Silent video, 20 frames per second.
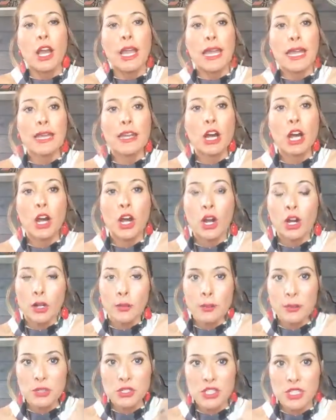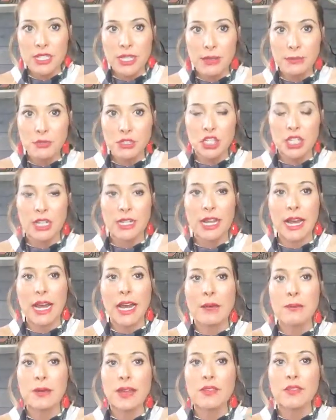In her perception,
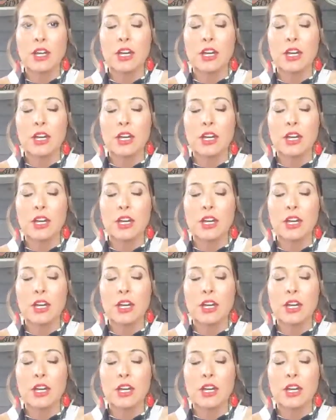I made